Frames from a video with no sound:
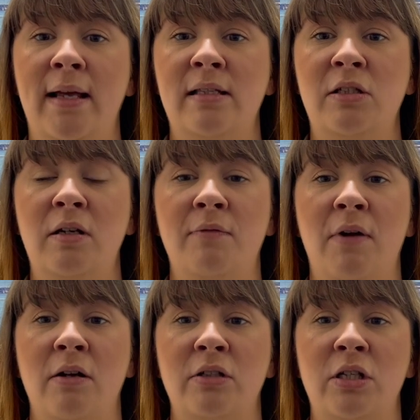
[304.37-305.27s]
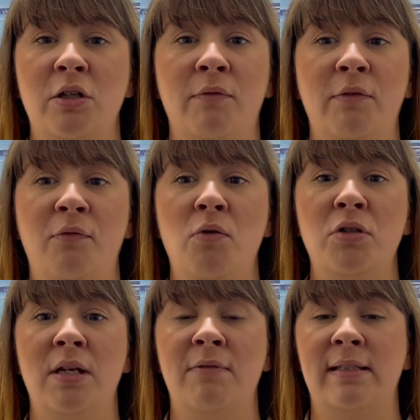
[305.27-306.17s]
took advantage of the
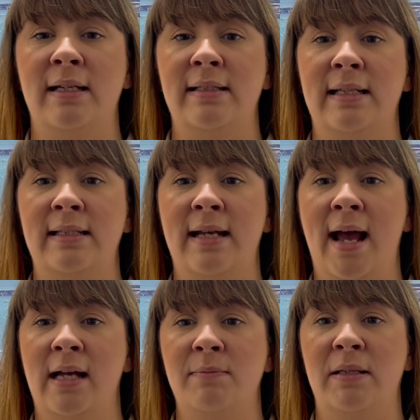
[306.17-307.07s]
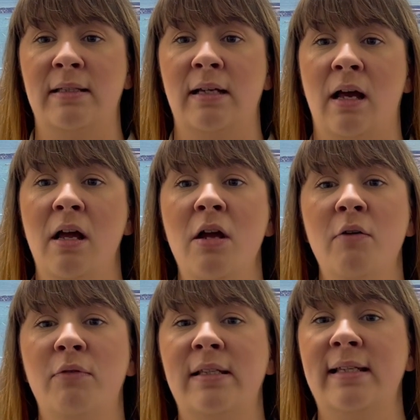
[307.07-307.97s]
4G facilities in Axminster
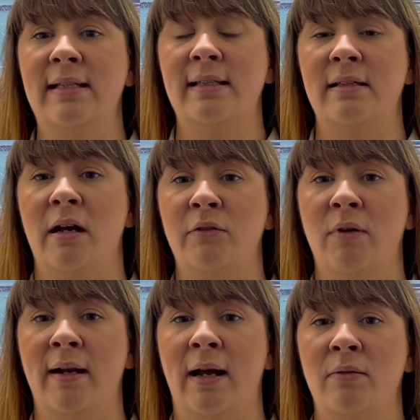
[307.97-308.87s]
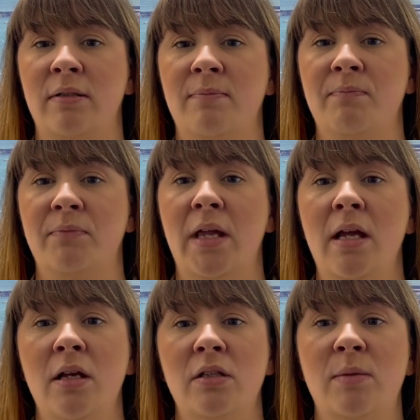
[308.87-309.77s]
for a 6-a-side run-out.
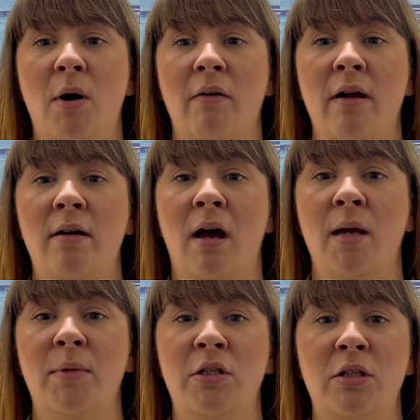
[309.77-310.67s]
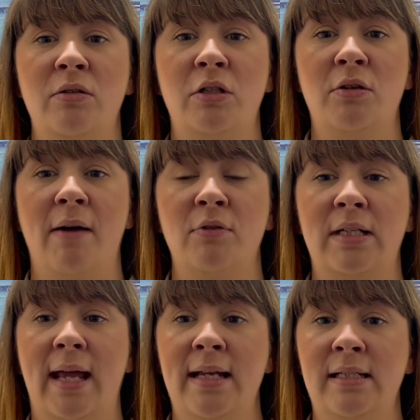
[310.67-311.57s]
Tomorrow, Lyme are due to travel to
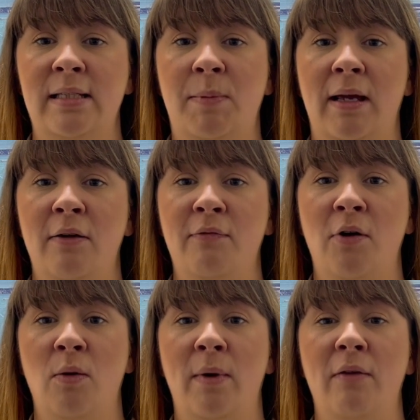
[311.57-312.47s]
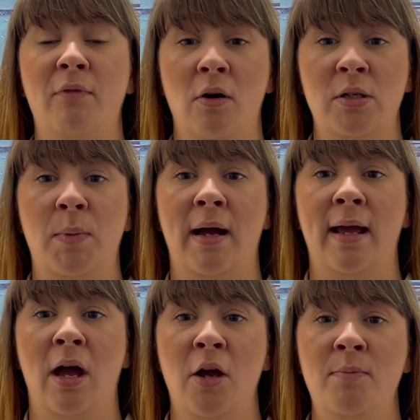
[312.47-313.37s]
Kentisbeare, followed by
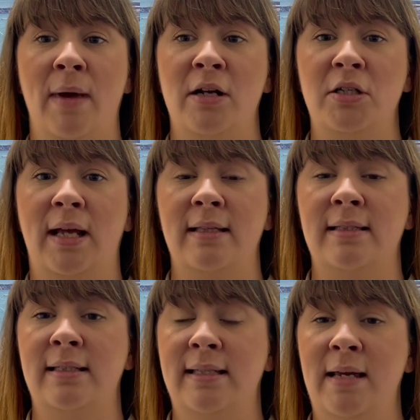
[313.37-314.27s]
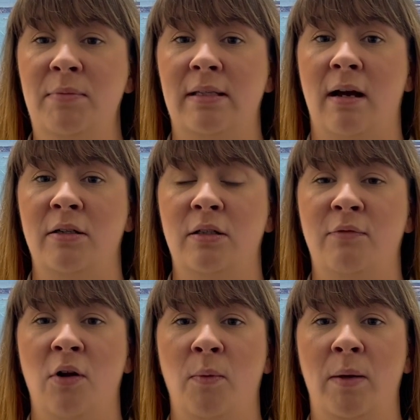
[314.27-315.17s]
a home match against the same side the
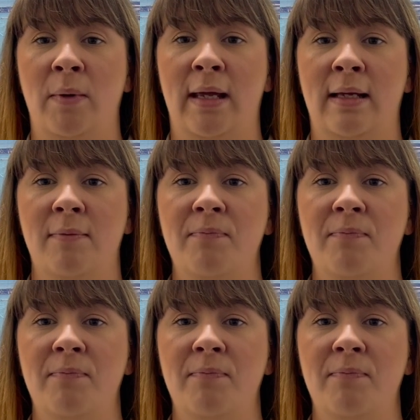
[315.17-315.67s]
following week.